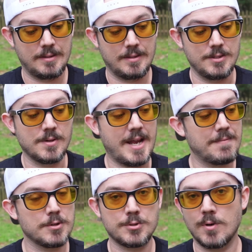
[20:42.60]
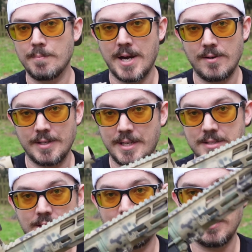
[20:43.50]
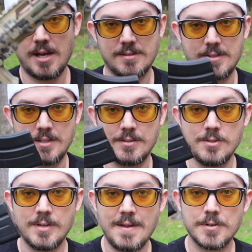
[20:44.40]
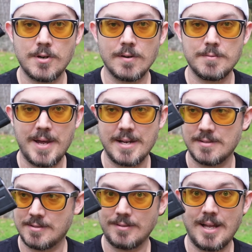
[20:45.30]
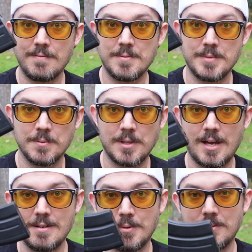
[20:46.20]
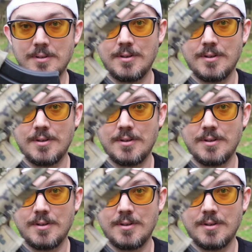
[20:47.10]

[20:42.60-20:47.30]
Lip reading: You can have your short barrel and get a ton of velocity. You can have your curved mags and still have them be reliable.